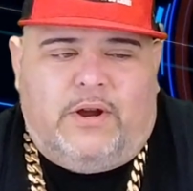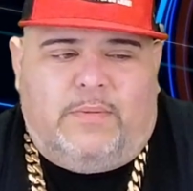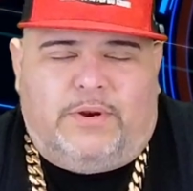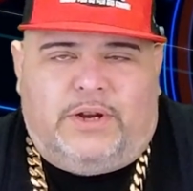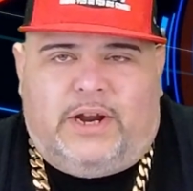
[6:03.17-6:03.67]

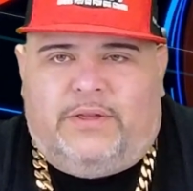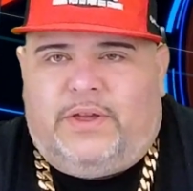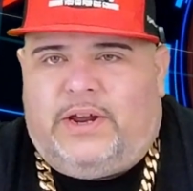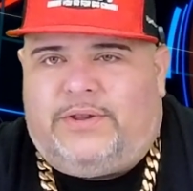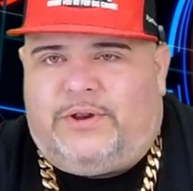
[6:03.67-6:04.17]
But you got to
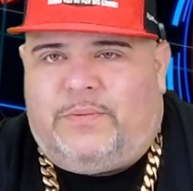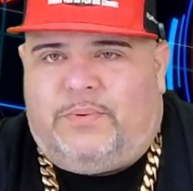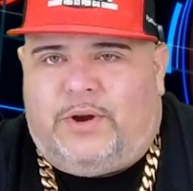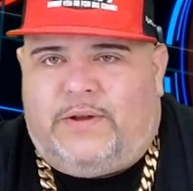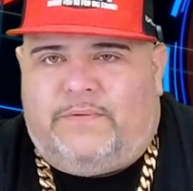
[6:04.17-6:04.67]
think at a certain
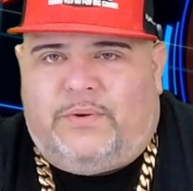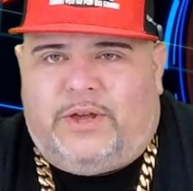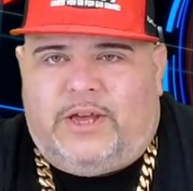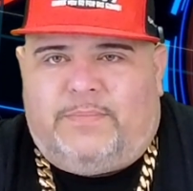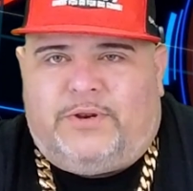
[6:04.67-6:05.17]
point, if you
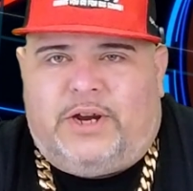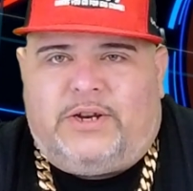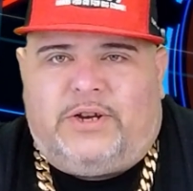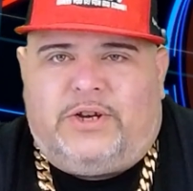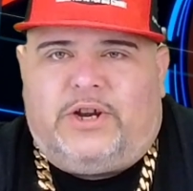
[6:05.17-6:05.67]
keep
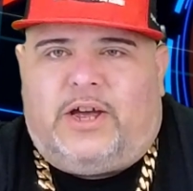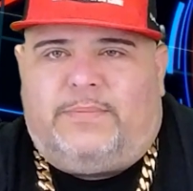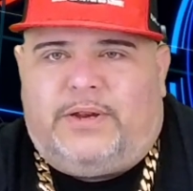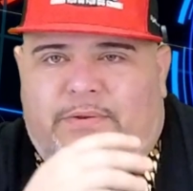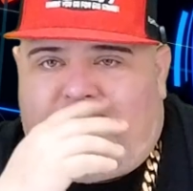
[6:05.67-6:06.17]
changing
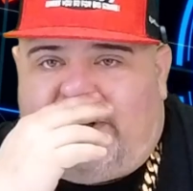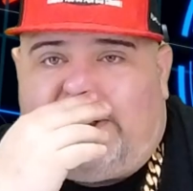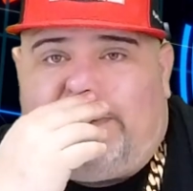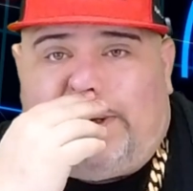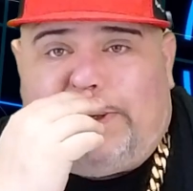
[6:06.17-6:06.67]
jobs every
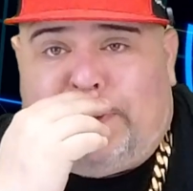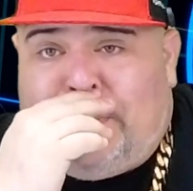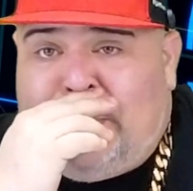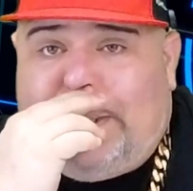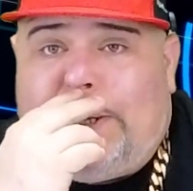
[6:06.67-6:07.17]
6 months or
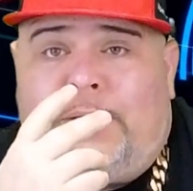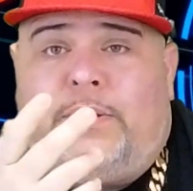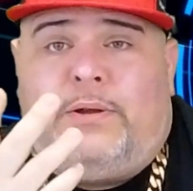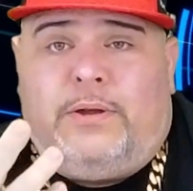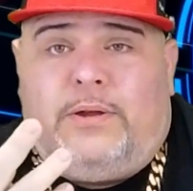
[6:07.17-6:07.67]
a year,
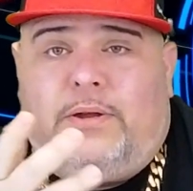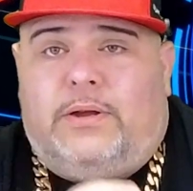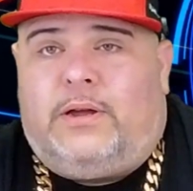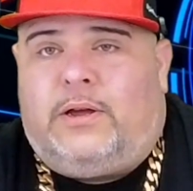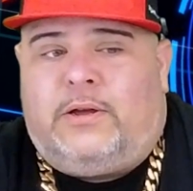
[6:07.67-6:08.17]

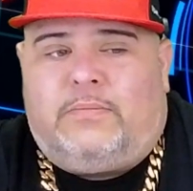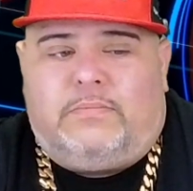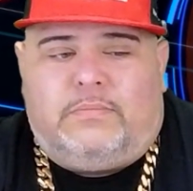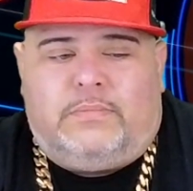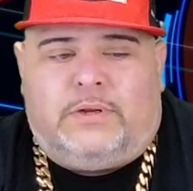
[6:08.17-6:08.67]

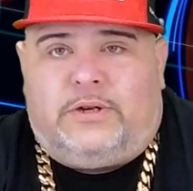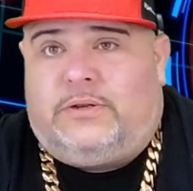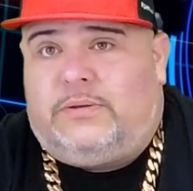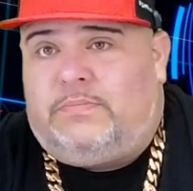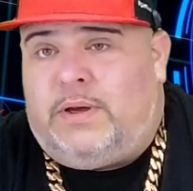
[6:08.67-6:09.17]

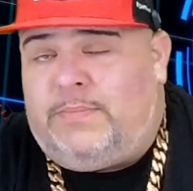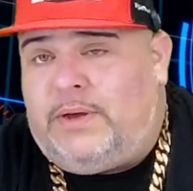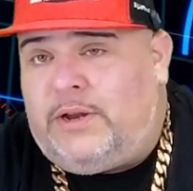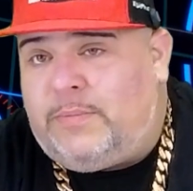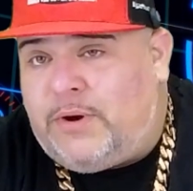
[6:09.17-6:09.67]
there's might be
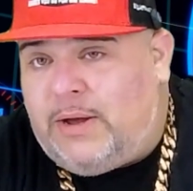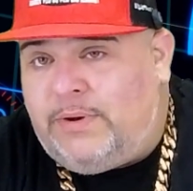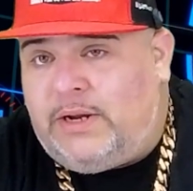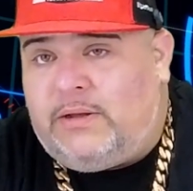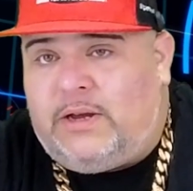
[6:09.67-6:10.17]
another
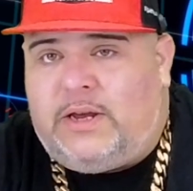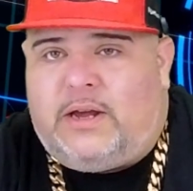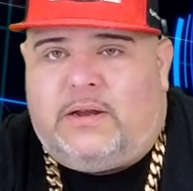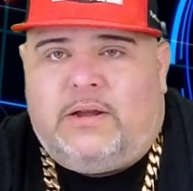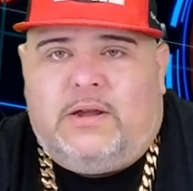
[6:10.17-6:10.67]
problem you need to look at.